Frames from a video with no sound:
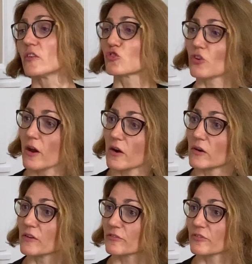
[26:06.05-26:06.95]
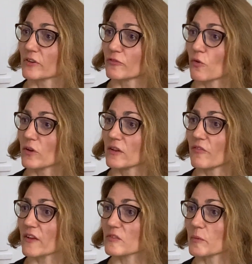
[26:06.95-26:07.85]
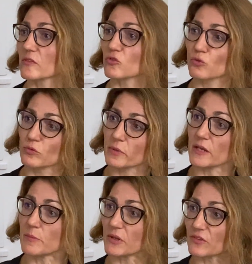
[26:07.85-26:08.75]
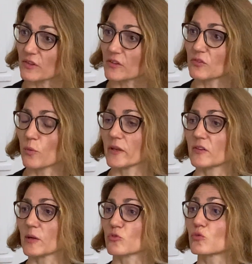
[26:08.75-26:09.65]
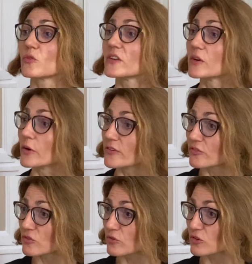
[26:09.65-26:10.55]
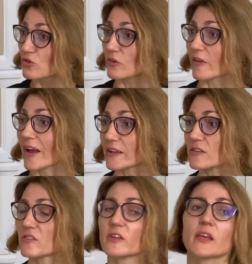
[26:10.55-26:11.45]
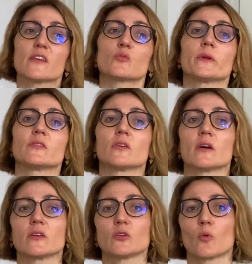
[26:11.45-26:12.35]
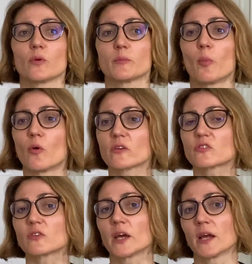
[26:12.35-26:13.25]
The share of foreign investments should be limited when it comes to critical infrastructure, like it is the case with, with ports.